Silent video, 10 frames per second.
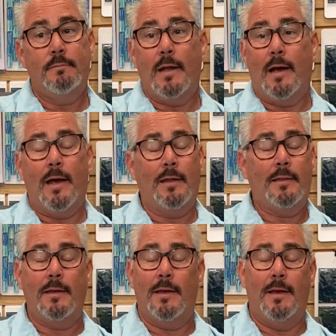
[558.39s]
I
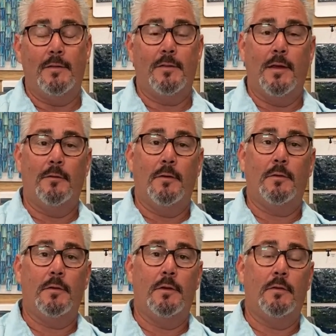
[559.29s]
think hands down,
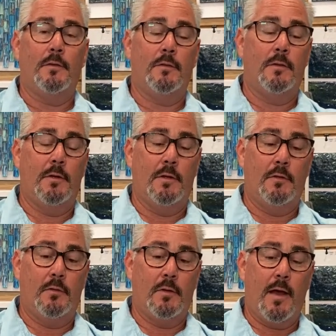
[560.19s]

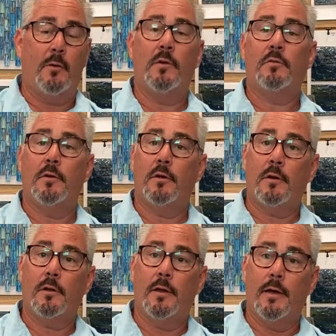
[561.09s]
it's how we treat our
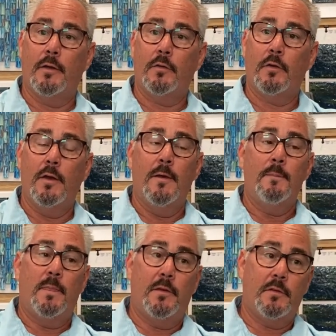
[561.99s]
clients.
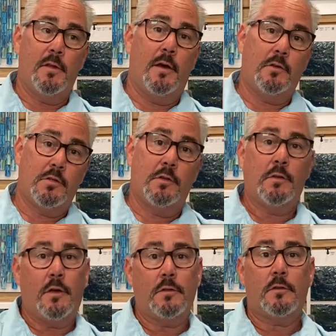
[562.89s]
It's not
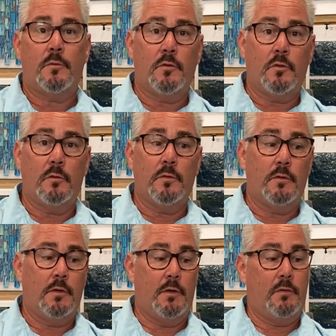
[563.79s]
just customer
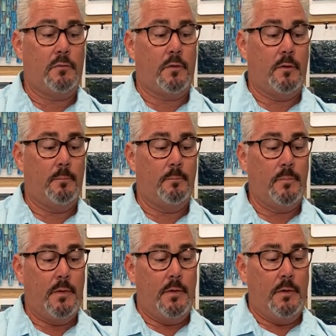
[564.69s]
service. It's
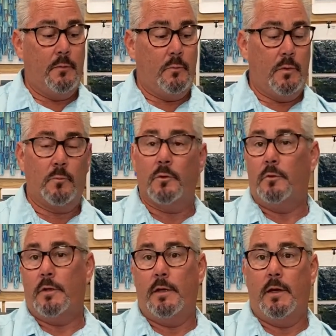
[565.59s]
from when we're
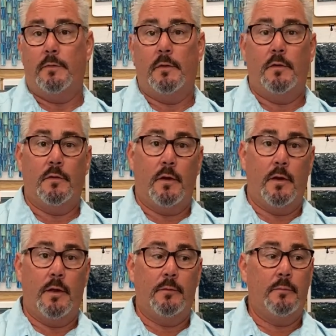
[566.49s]
looking at the
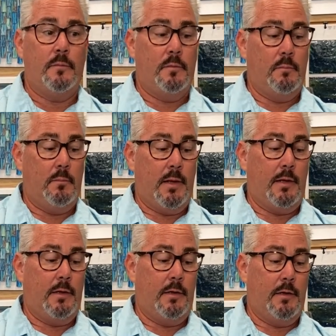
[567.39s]
design,
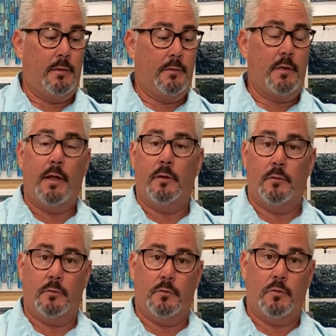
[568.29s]
making it
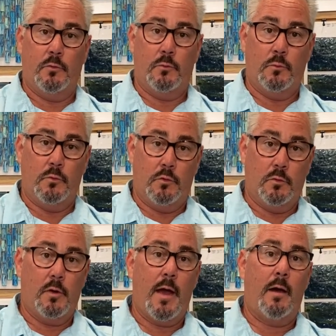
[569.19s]
tailored to
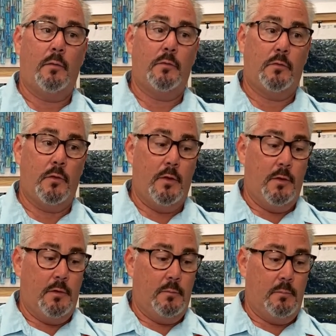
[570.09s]
your house,
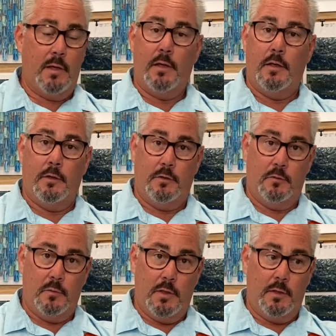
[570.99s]
making it
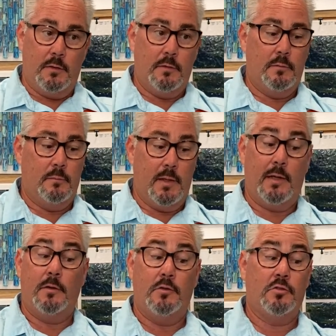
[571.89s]
unique,
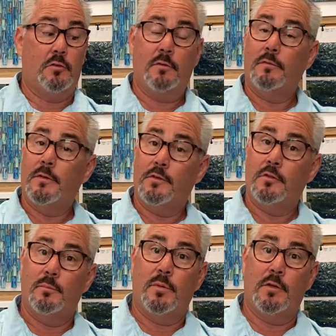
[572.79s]
making sure it fits
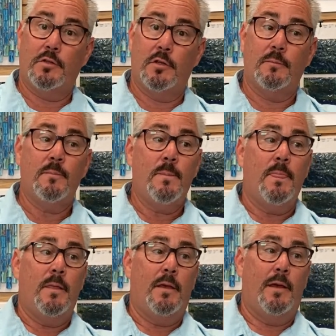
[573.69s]
your budget.
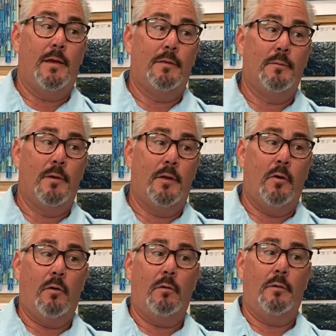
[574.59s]
And
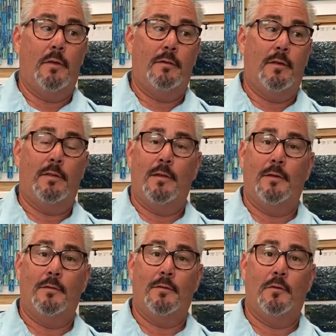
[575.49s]
all this, I think,
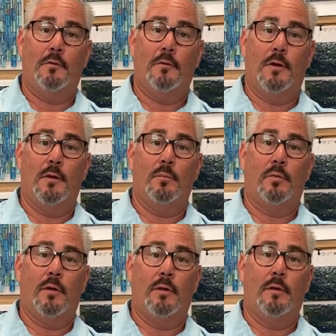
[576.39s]
is under an
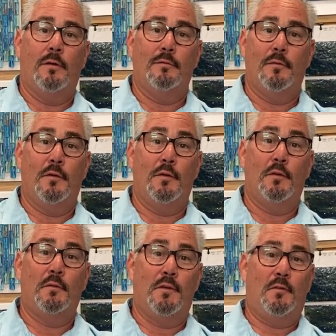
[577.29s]
umbrella of
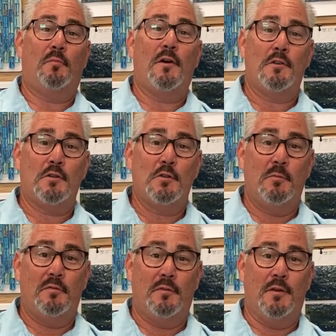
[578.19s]
this project should be
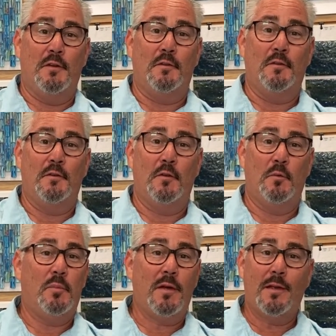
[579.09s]
fun. You're
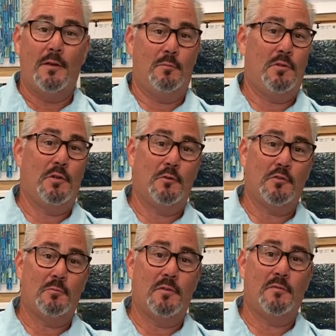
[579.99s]
picking out your materials
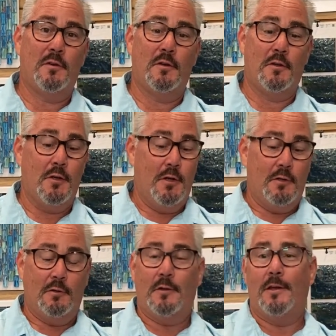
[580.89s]
should be fun.
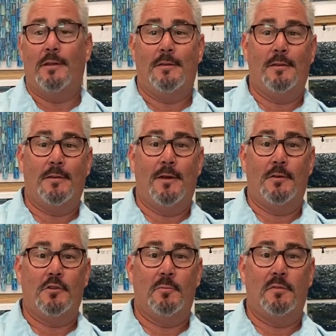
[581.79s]
Looking at the design
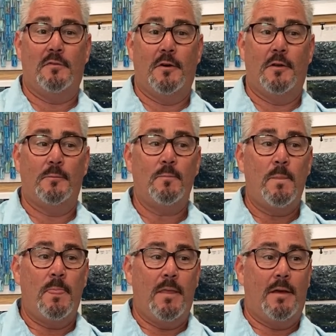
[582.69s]
should be
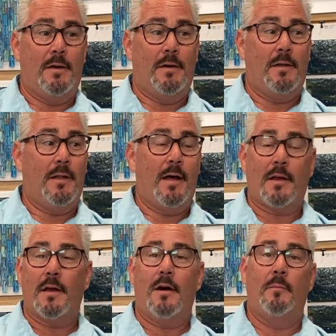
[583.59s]
fun. A lot of
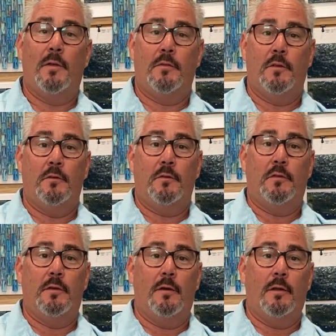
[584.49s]
comments that you'll
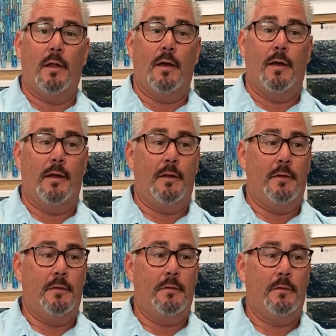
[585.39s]
see online
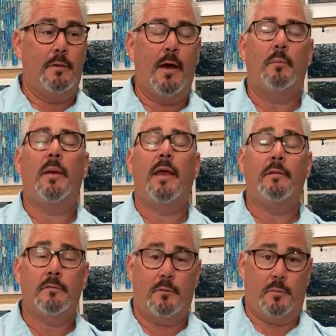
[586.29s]
is how
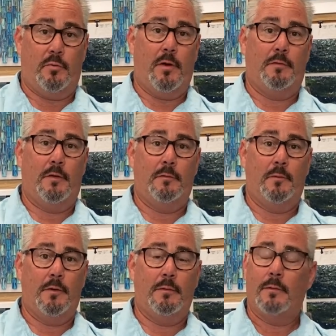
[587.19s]
painful the process
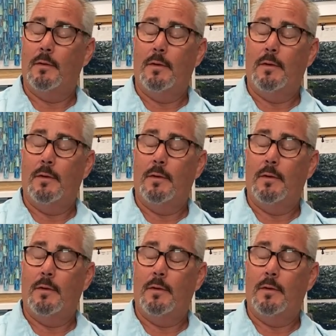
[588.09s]
was.